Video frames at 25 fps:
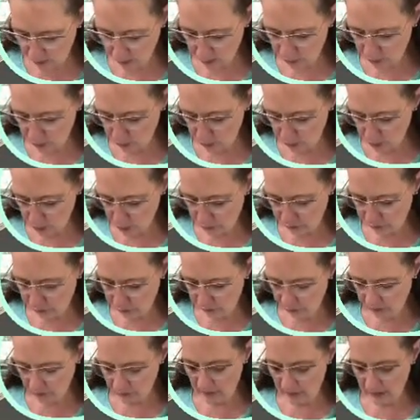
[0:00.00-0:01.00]
remove
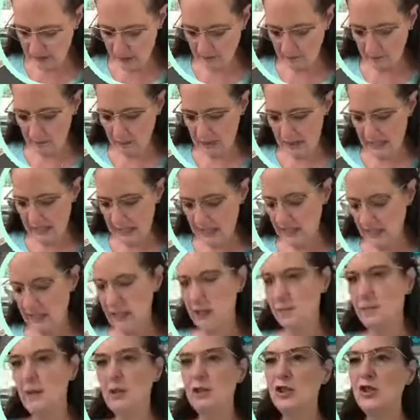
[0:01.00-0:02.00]
some of the pieces,
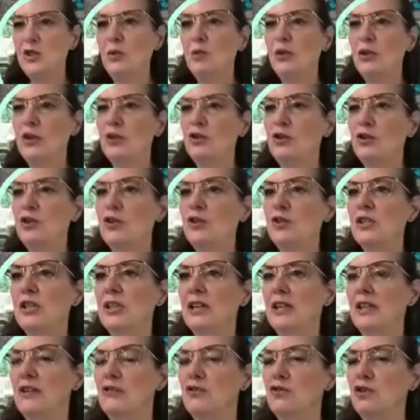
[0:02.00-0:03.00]
especially when you're using
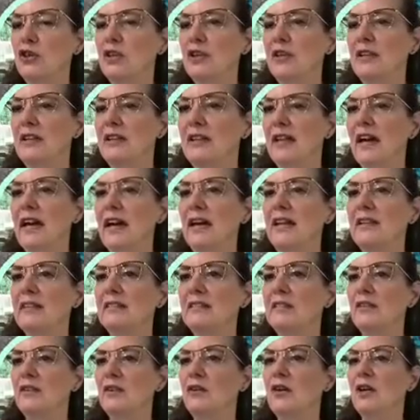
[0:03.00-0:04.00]
intricate dies.
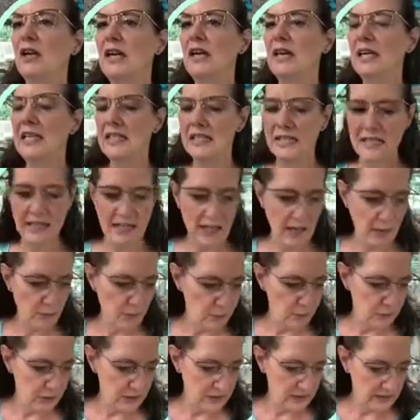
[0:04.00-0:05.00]
So see how
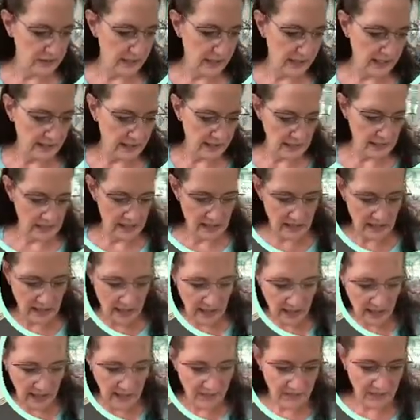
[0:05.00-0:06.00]
pretty that is?
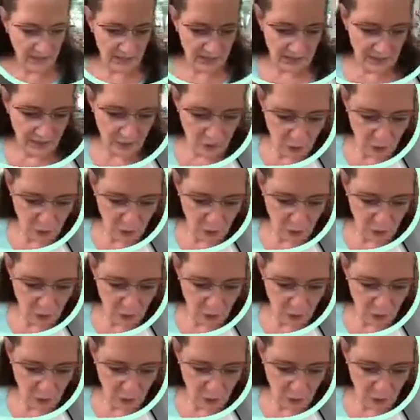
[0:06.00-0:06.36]
And then, of